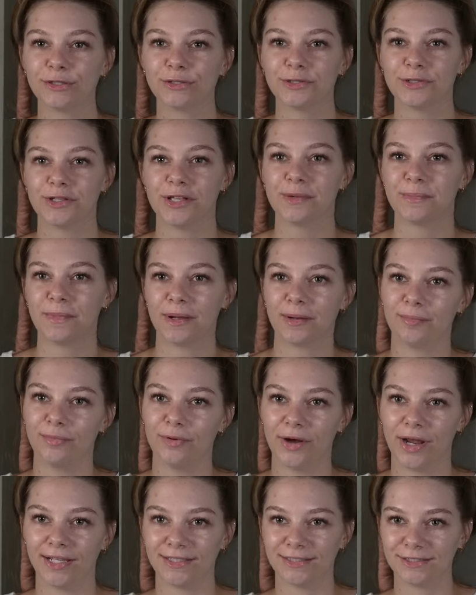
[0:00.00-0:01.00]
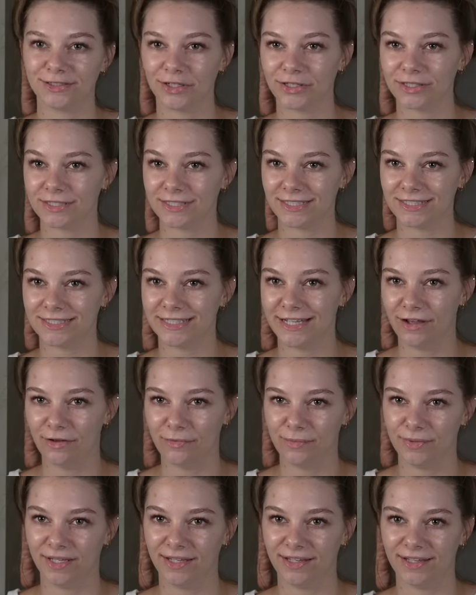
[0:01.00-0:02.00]
so then my brain starts to tell
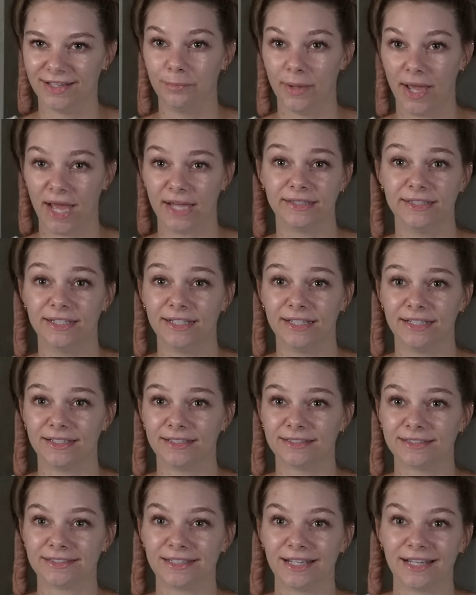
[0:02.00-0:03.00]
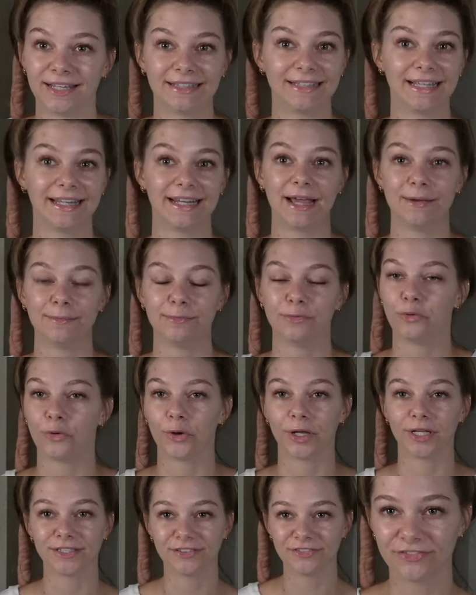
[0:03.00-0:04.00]
me bad things, like that I'm
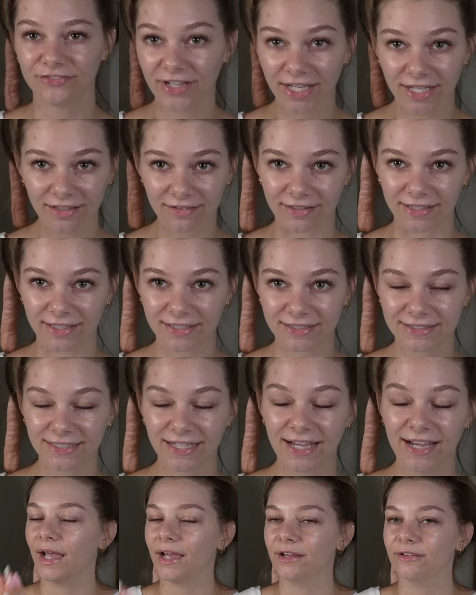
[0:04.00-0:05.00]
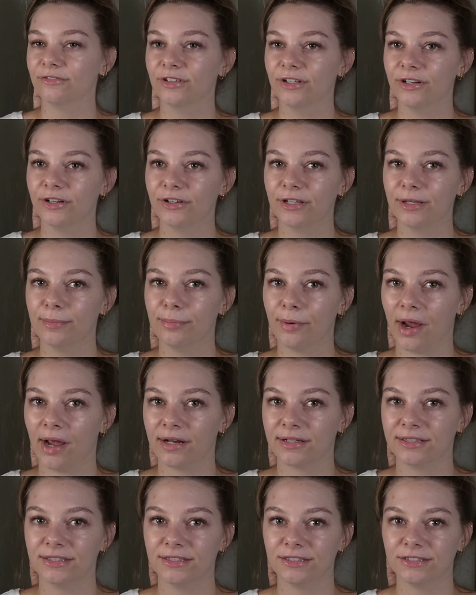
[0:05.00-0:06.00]
going to fail it. I've literally
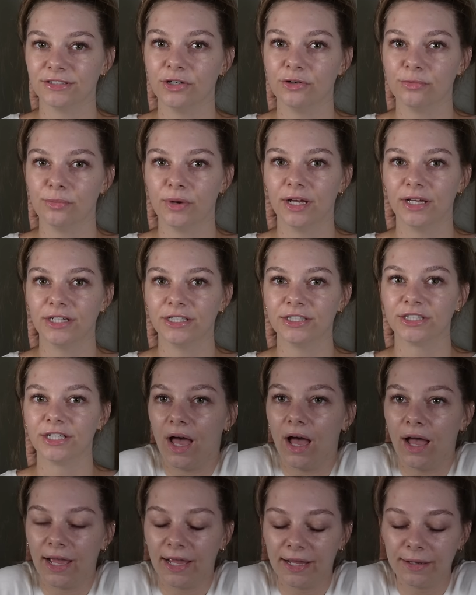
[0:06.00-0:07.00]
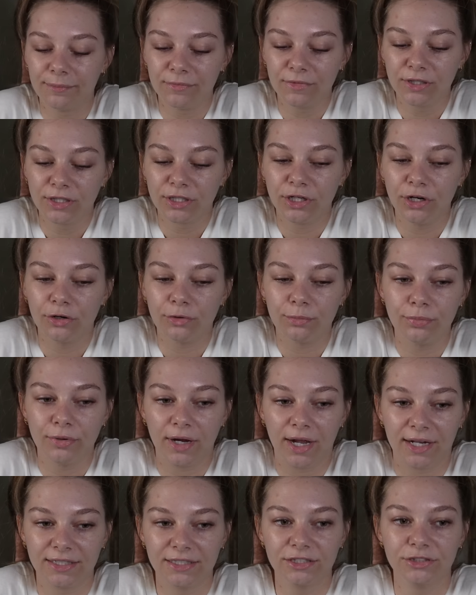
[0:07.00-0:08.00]
practiced so much. I'm gonna go
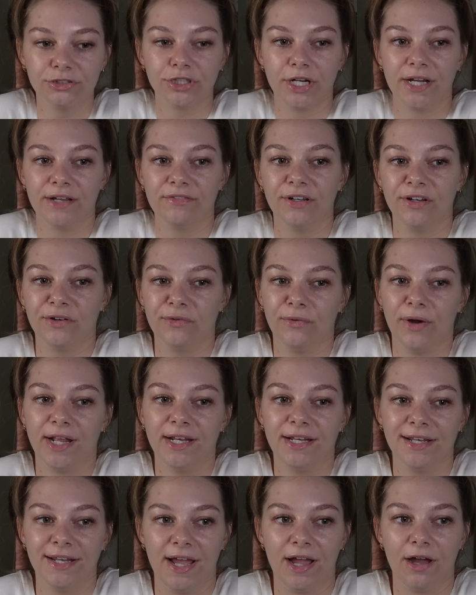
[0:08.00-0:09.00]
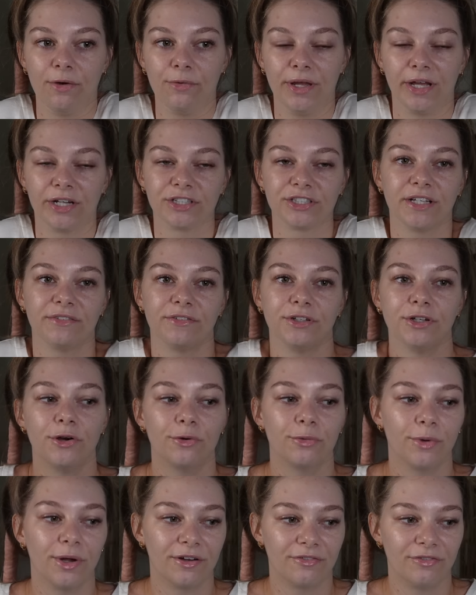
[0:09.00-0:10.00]
practice driving right now. We actually have to
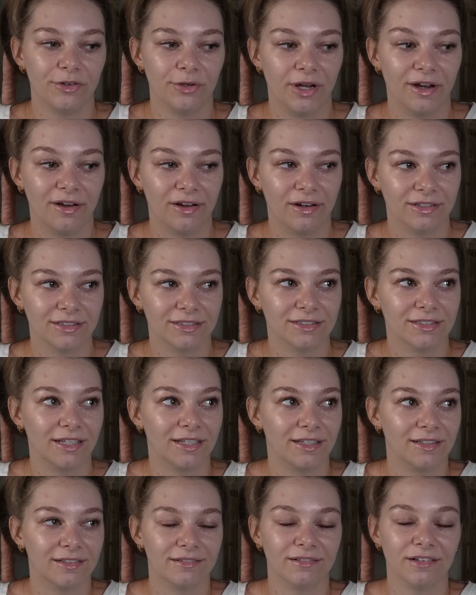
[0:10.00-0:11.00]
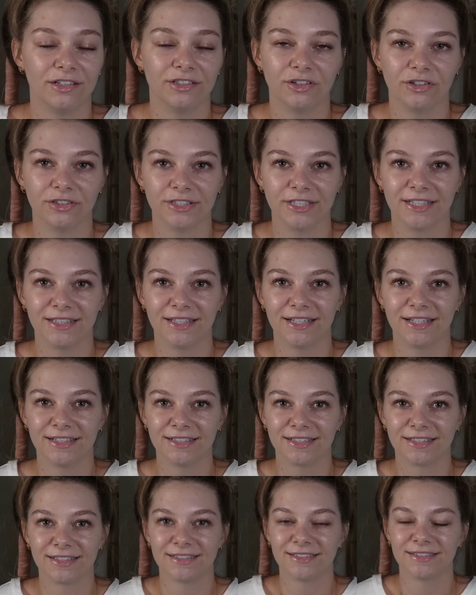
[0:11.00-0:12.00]
go run a few errands, like adulting
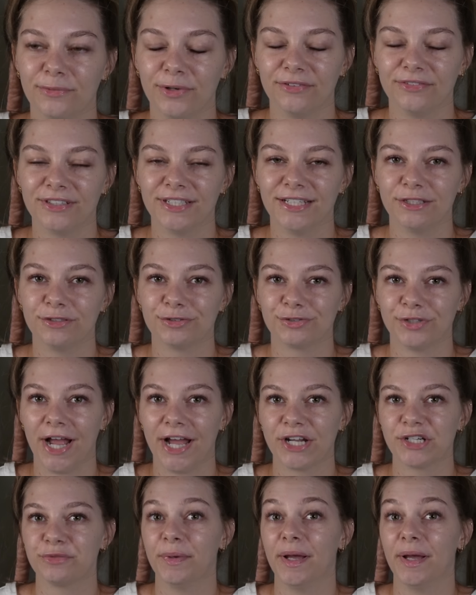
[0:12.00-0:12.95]
things. We have to get trash